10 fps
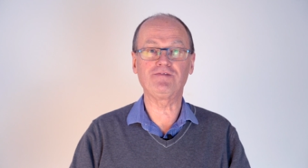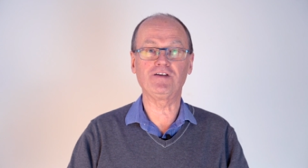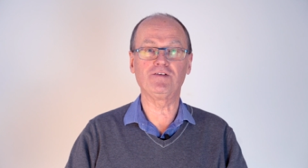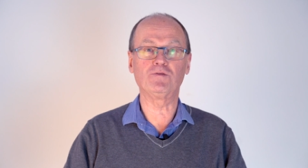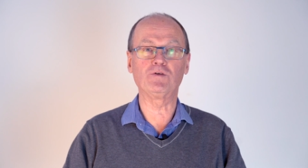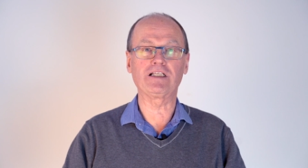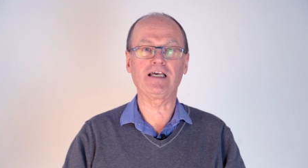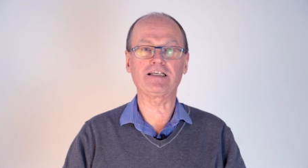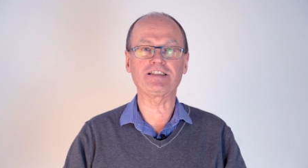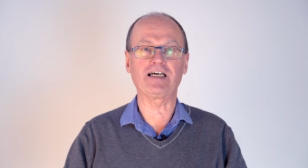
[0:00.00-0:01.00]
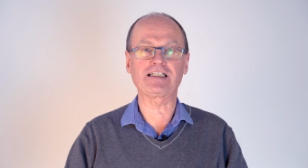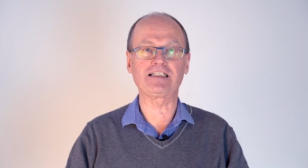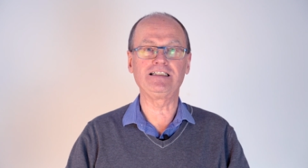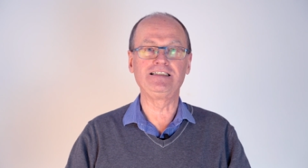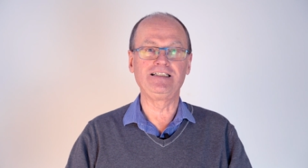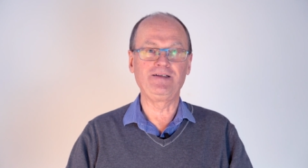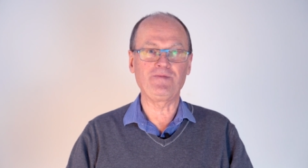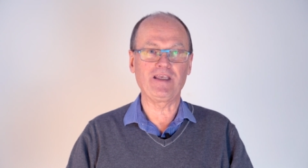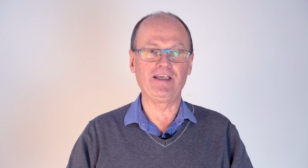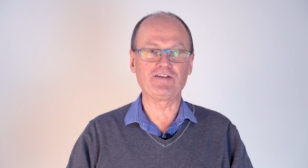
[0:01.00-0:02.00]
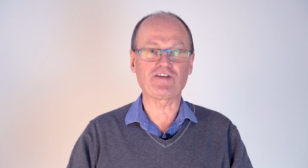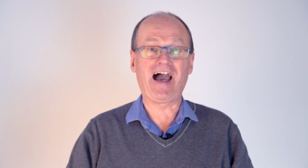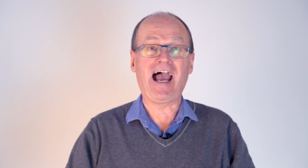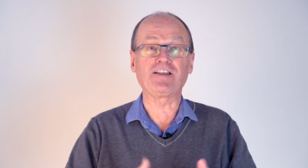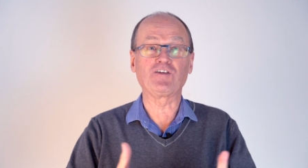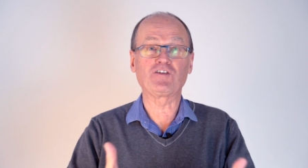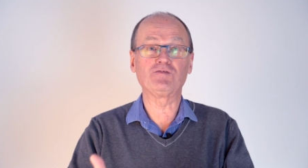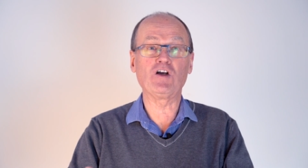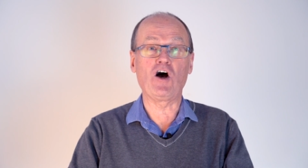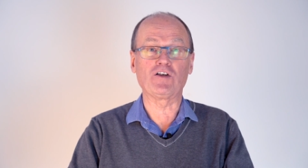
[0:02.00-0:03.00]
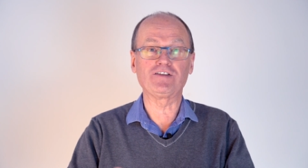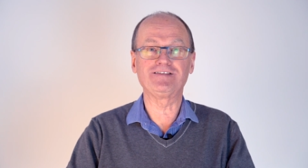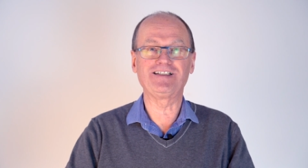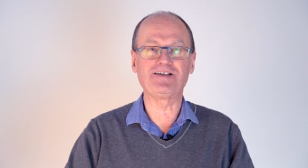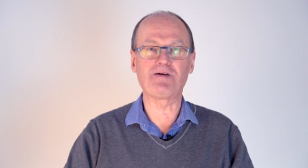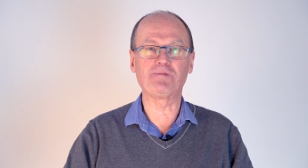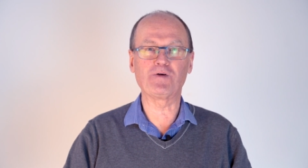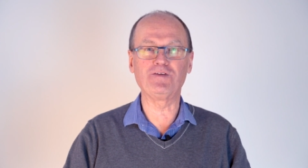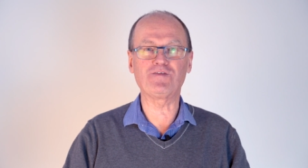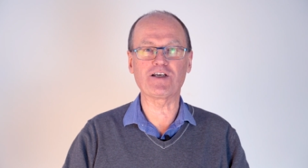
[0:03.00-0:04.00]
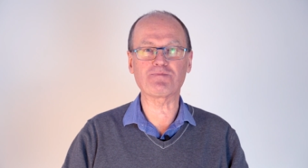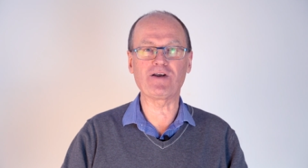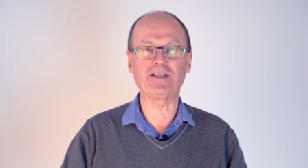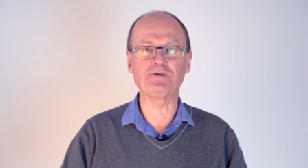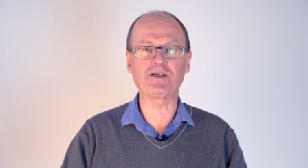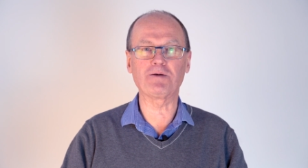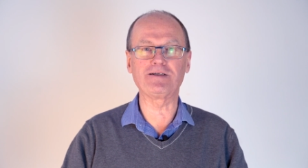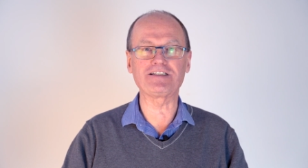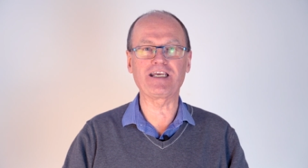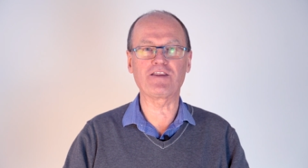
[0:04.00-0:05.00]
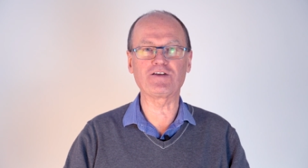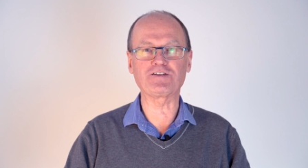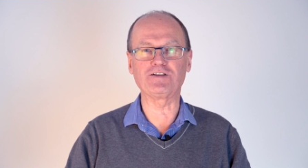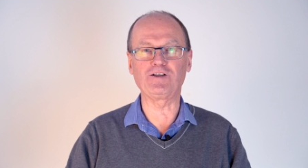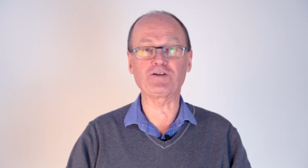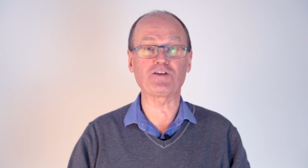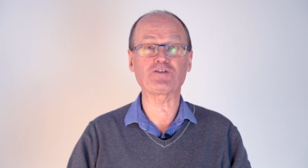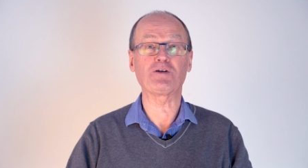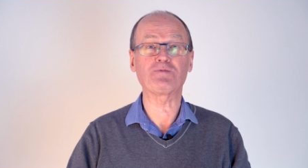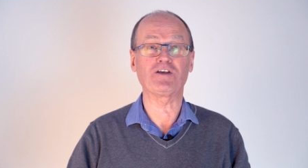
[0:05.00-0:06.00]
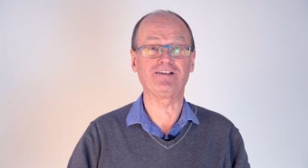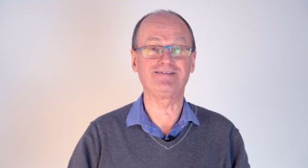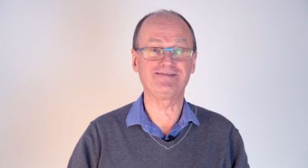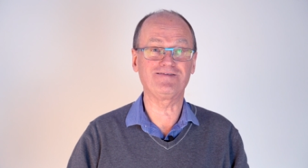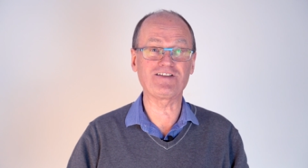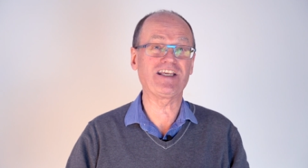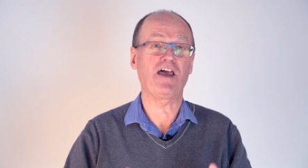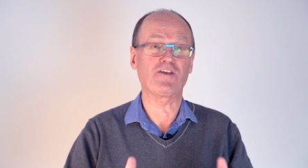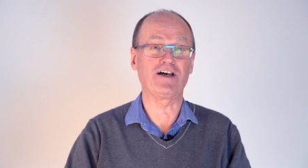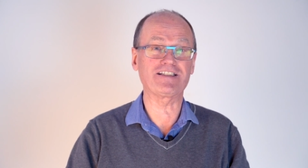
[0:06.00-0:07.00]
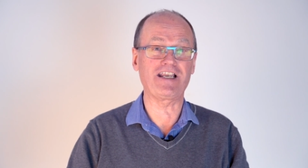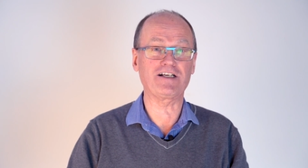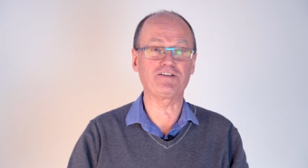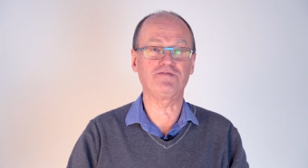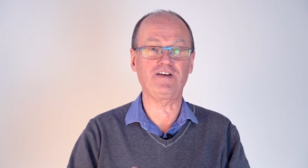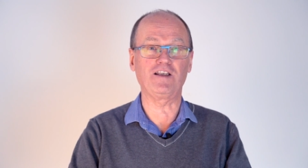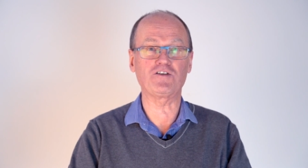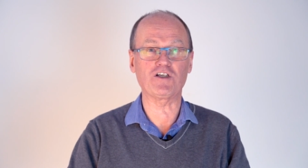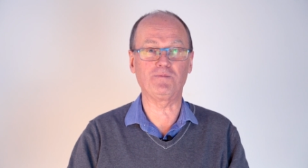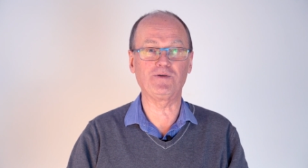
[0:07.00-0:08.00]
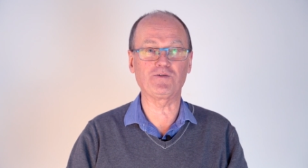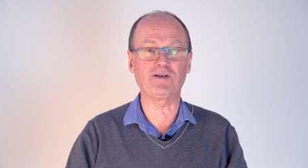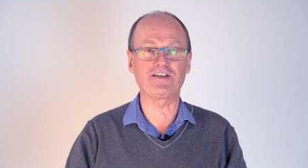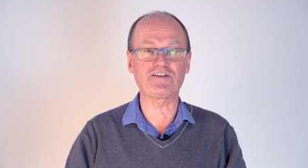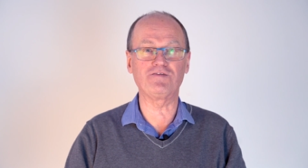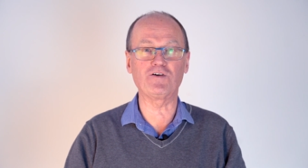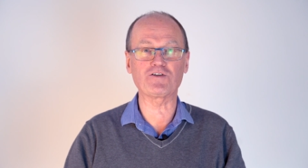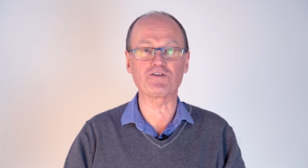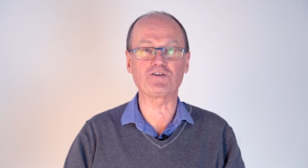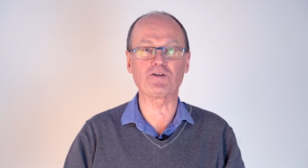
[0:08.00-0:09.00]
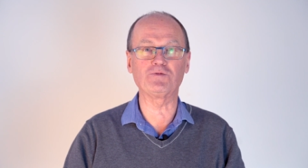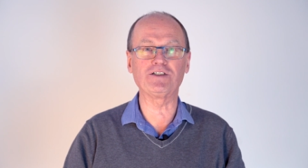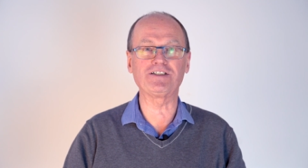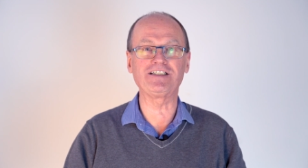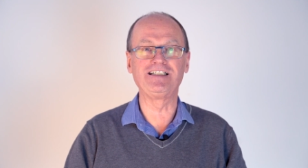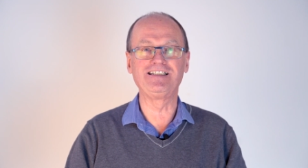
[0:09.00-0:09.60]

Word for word: if you would like a title, is The Hands of God. And remember, in Fresh Bread, we're coming together to look at the scripture together as an act of fellowship as well as devotion to the word.